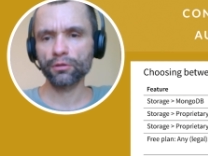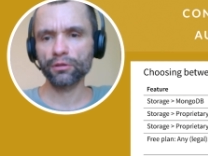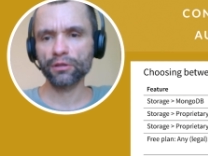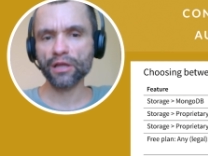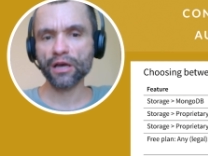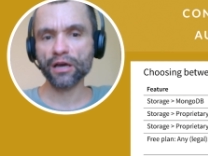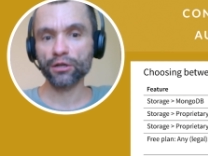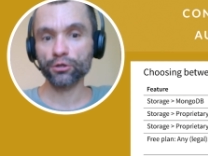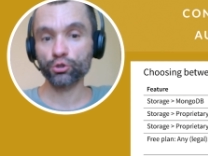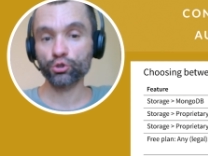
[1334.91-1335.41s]

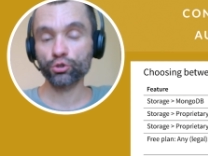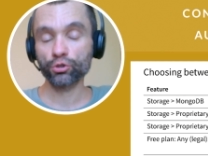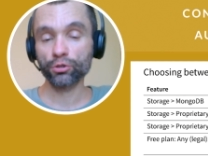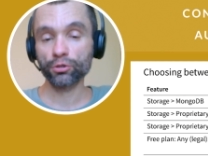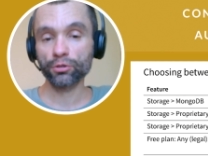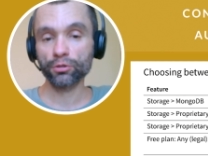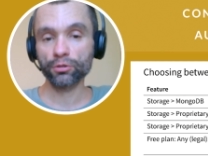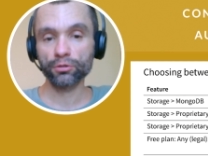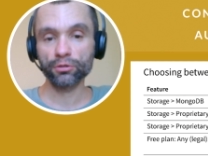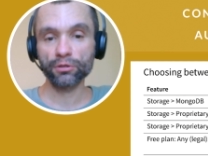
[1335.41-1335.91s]
large
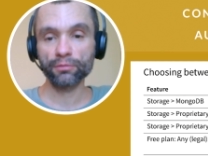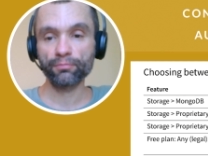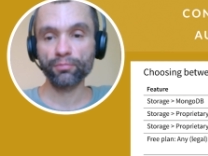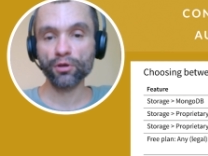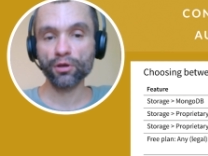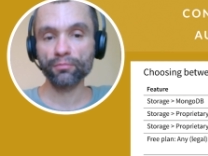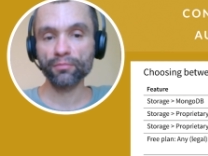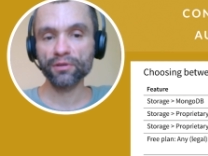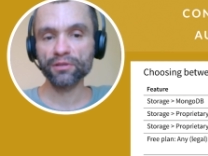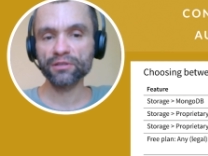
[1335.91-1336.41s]
uh,
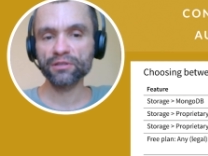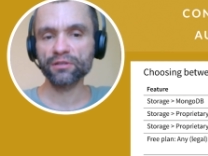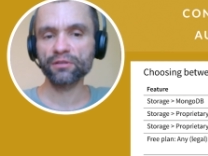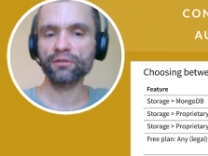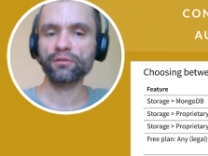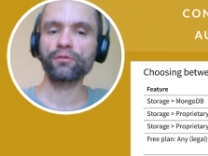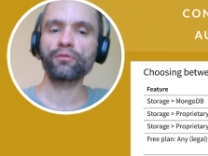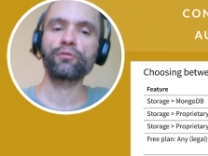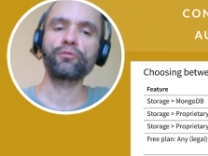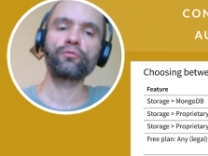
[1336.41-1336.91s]
deployments
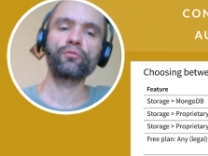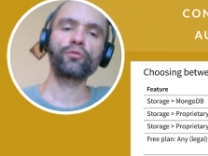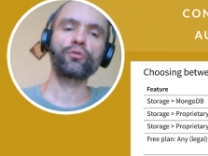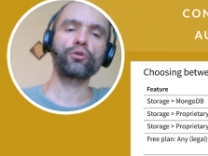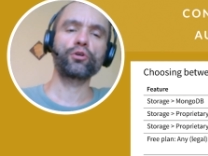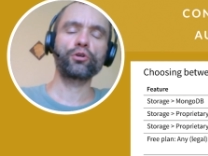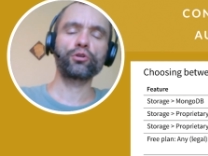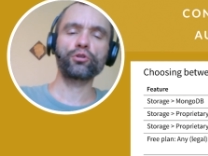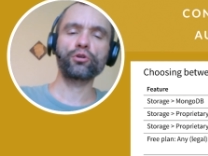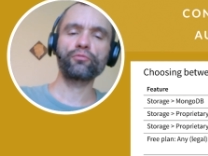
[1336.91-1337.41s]

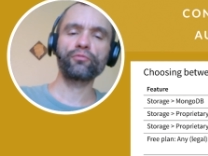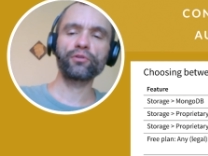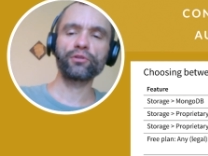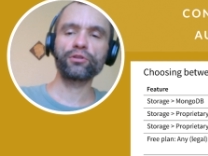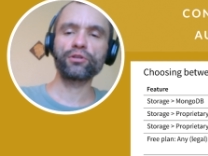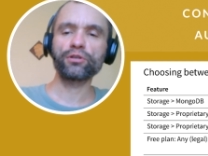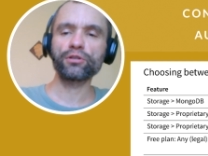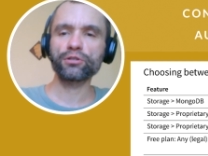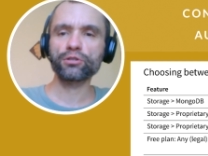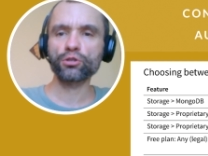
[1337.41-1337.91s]
going over
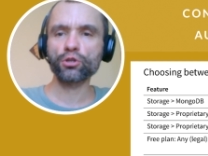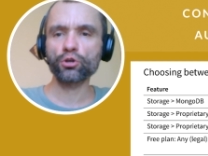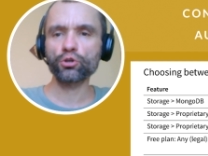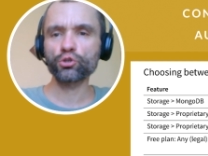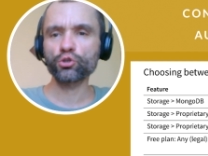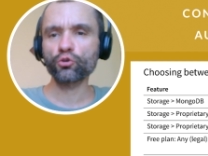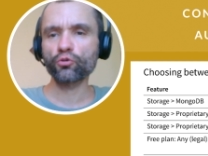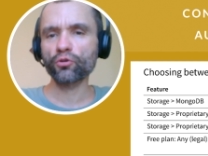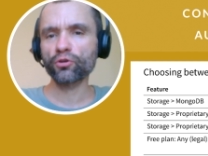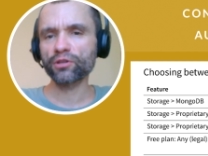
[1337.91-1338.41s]
the
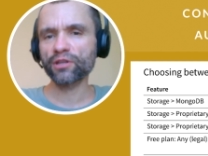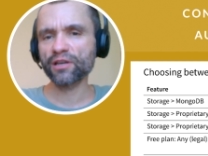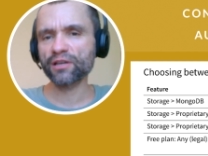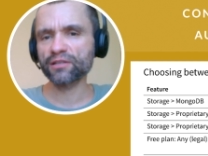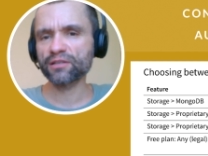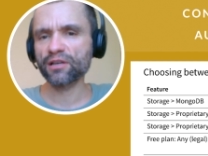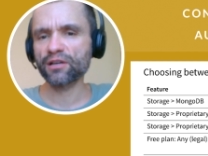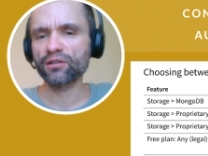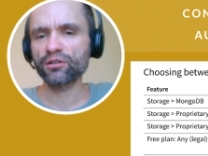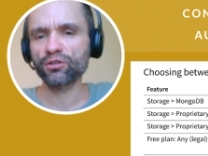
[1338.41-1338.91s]
storage
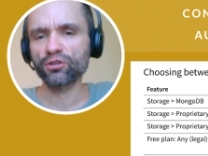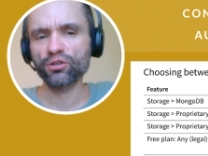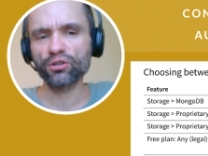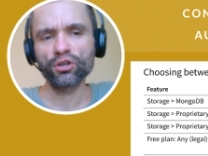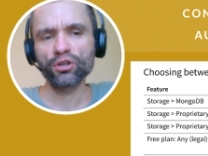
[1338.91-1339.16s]
quotas are